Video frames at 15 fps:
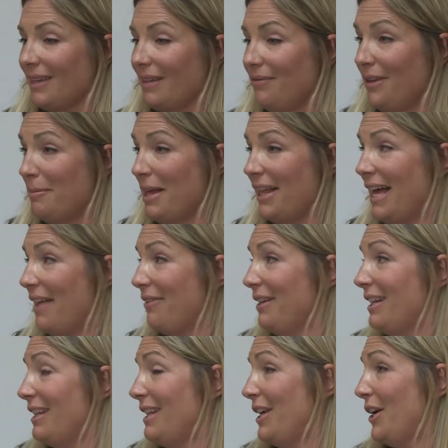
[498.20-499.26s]
Female
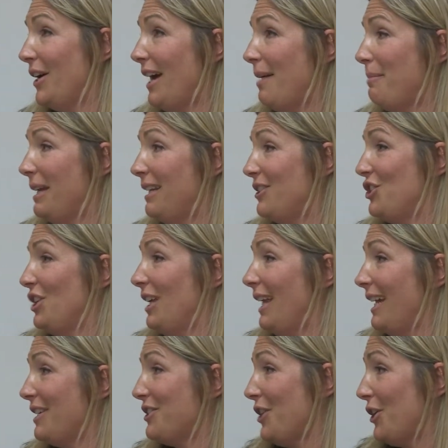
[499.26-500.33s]
Athlete of the Year, she
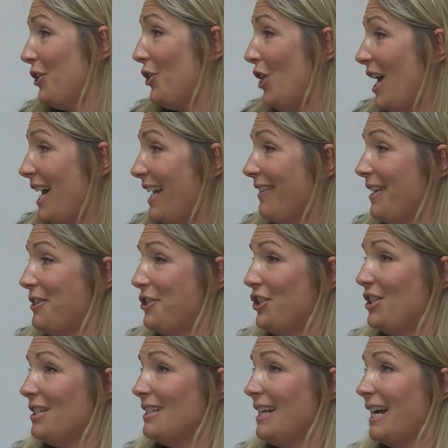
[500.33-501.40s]
started crying. Then
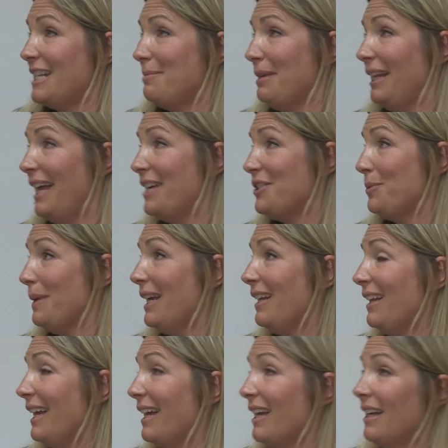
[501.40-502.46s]
she just texted me last week,
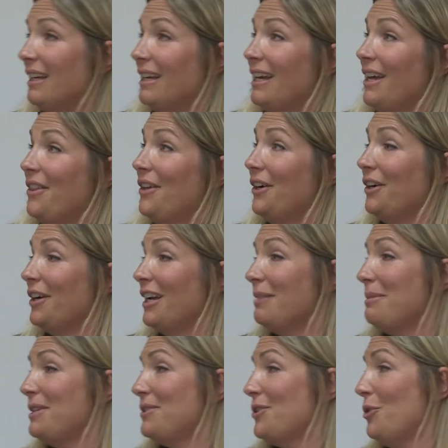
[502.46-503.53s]
there are going
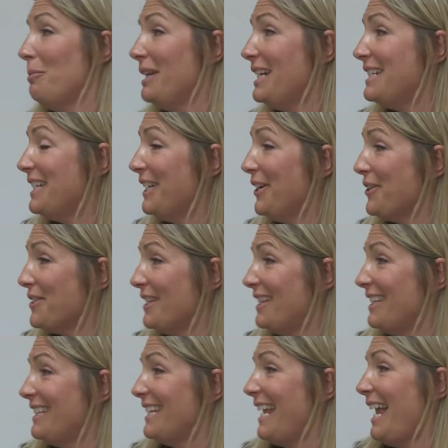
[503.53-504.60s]
to be so many tears at
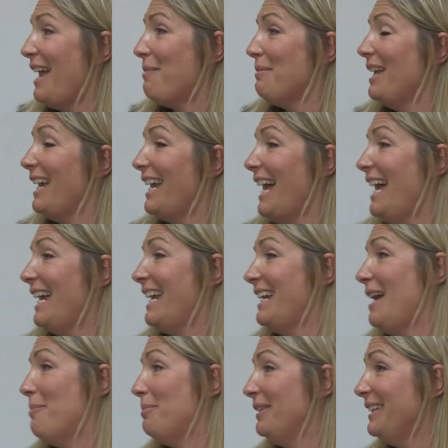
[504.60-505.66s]
this game. I
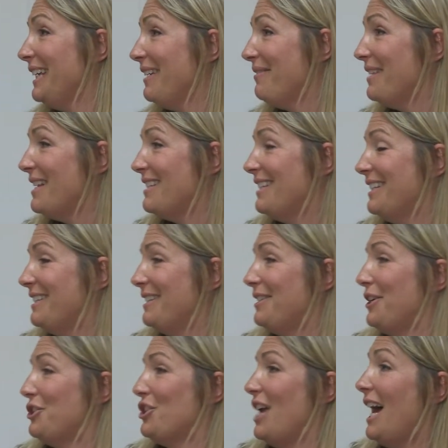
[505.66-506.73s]
cannot believe this. This is
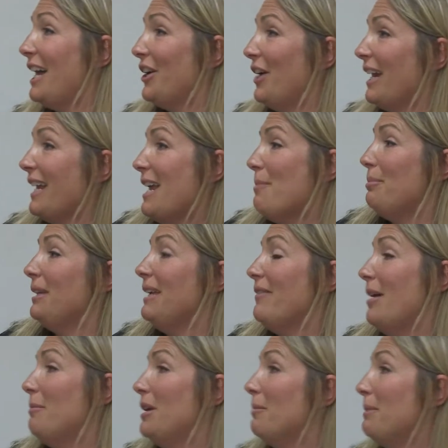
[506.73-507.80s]
such an honor. I can't believe
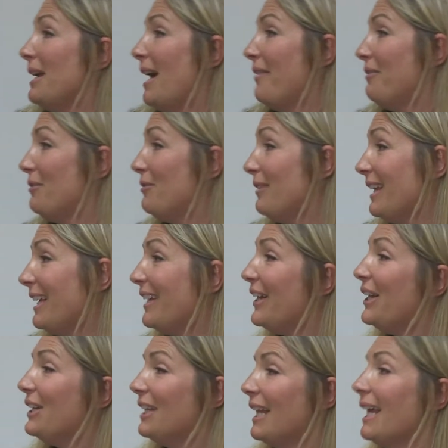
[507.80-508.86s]
I'm going to be on the
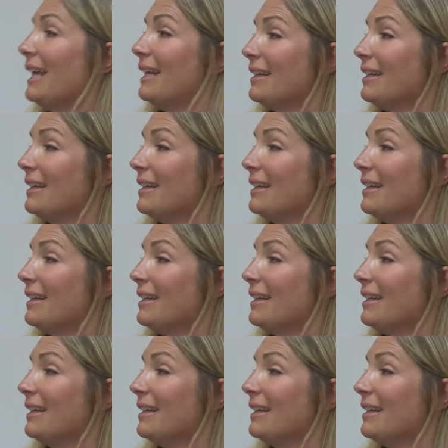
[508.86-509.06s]
field.